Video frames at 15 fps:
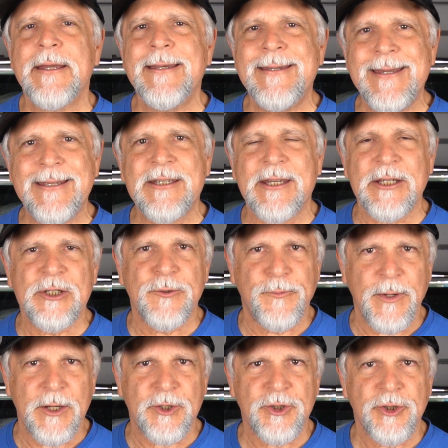discus
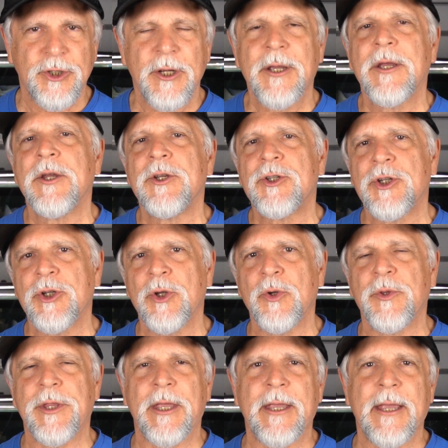fish
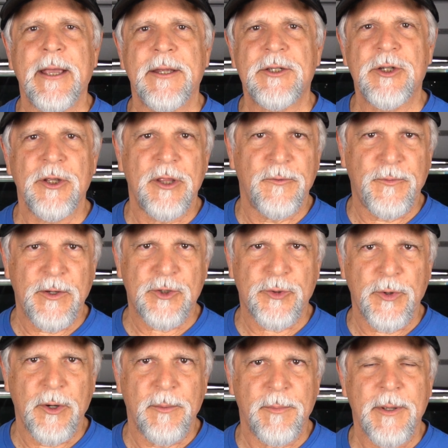to the to the fish
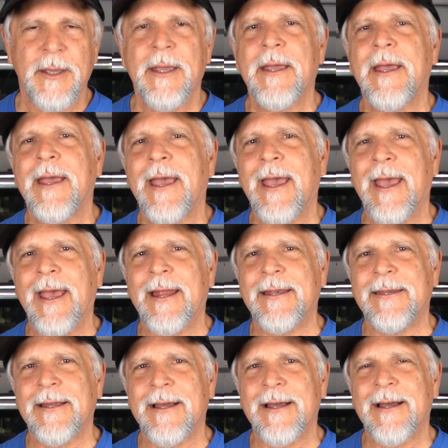room,
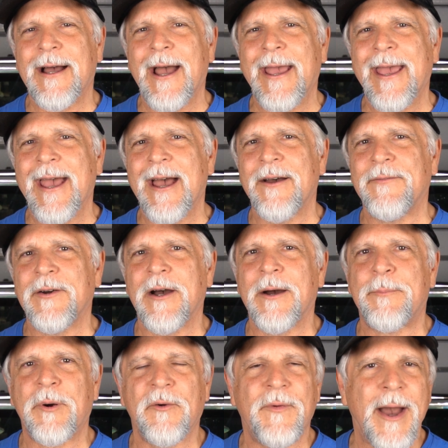and uh, I have a
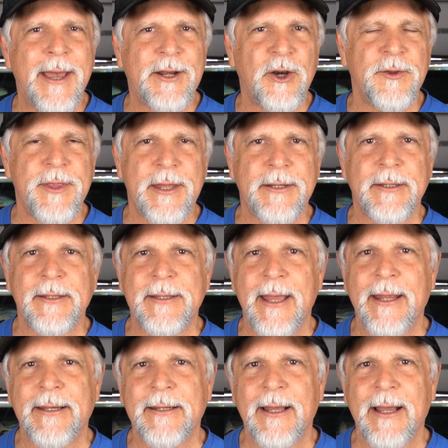provider that
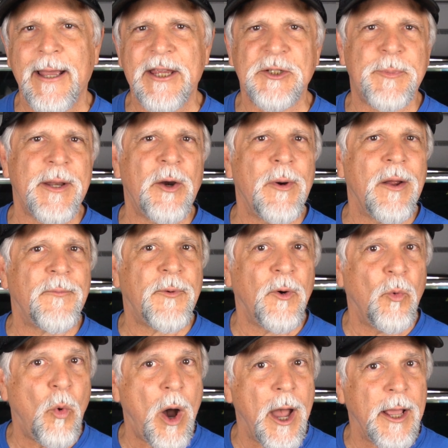that uh, has been around for
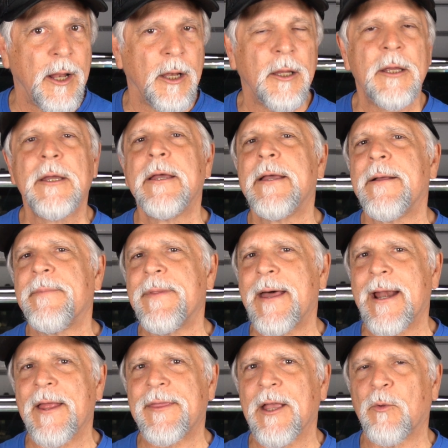a while
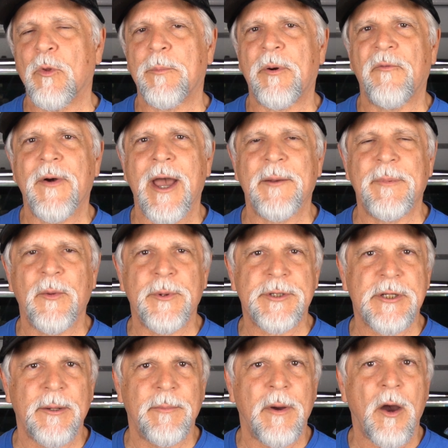that I think will provide me with
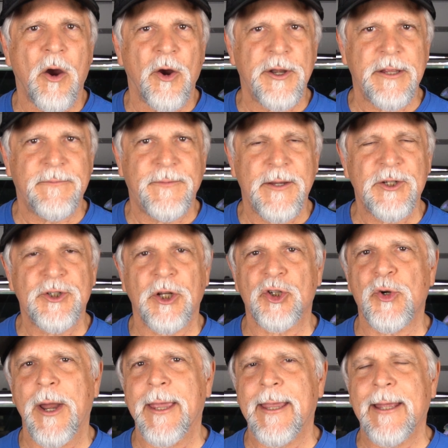some hardy fish. I'll
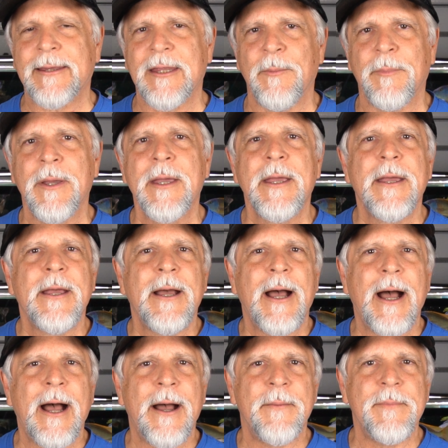try and get them
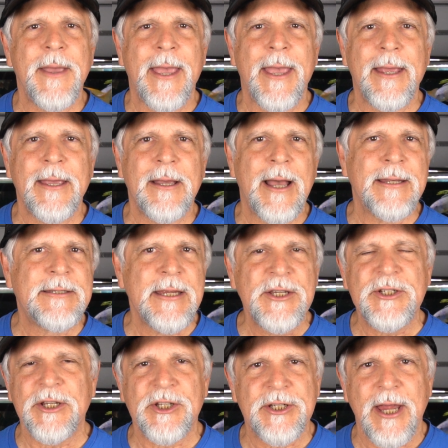uh, a
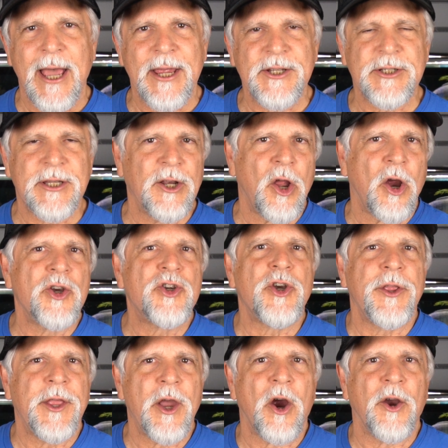decent size. The larger
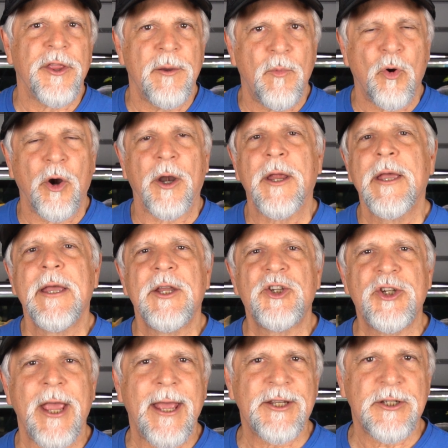they are, the more
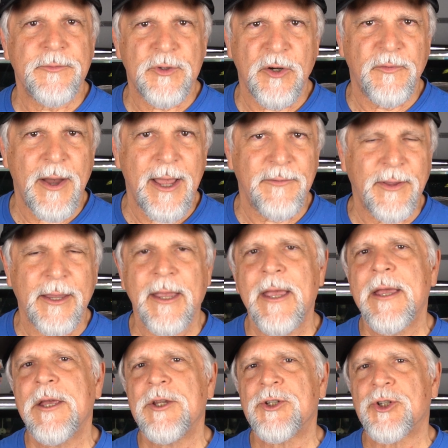chance of surviving.
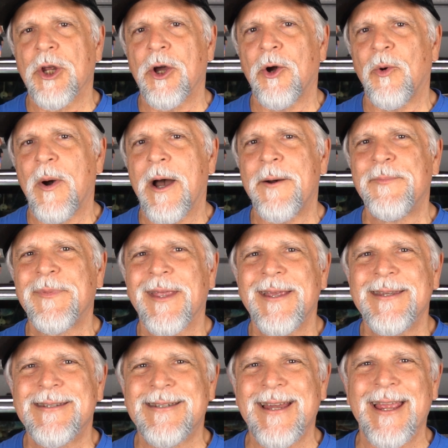So uh,
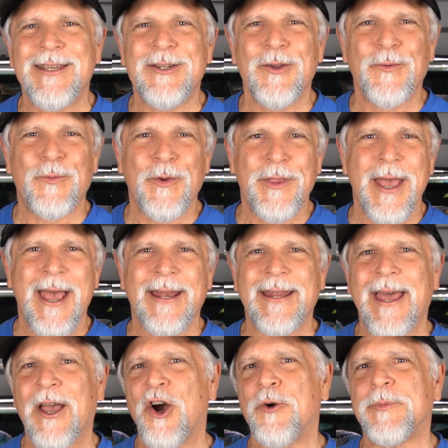stay tuned for that.
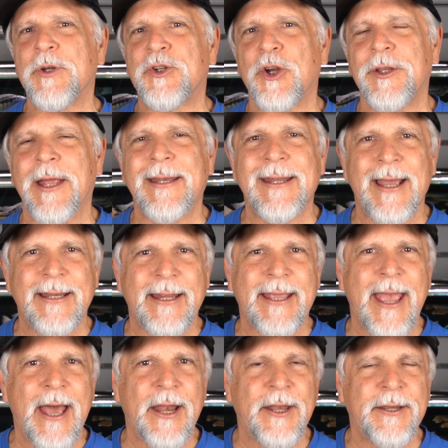I hope to turn that 90
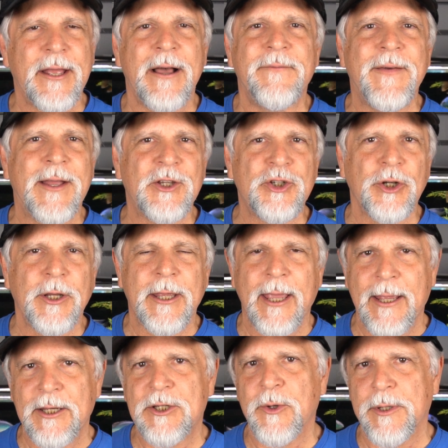gallon eventually
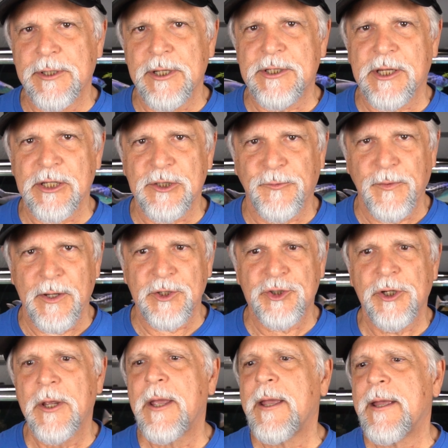into a discus fish,
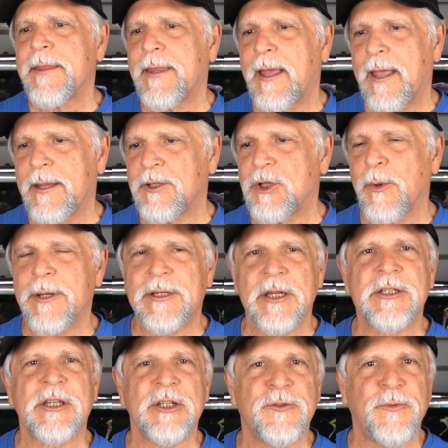into a
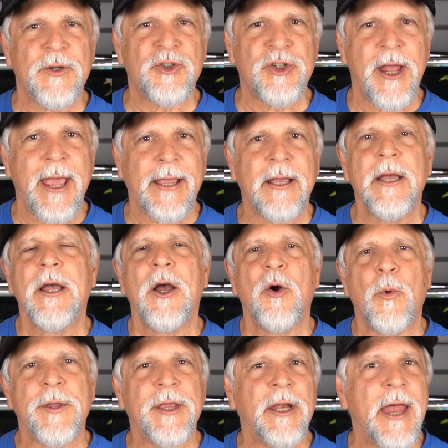discus fish tank
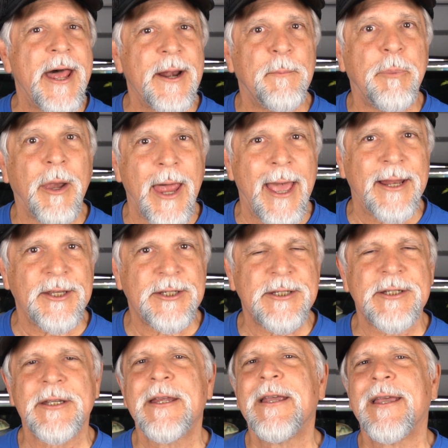with a lot of
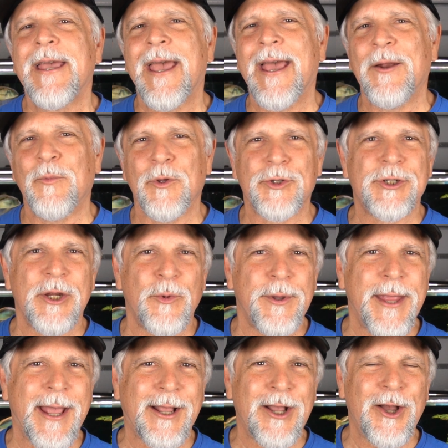plants and we'll see where
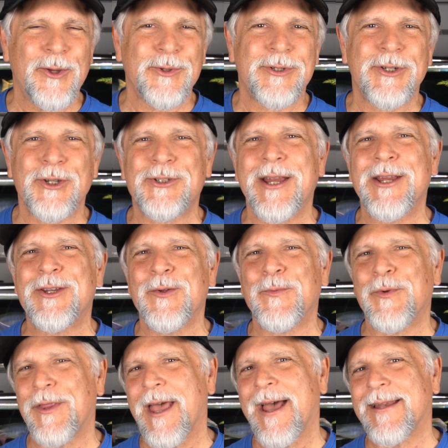that goes. So stay tuned
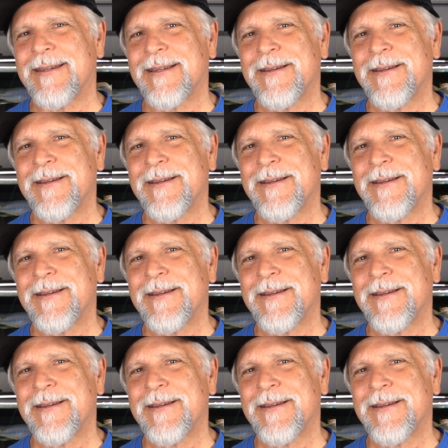for that.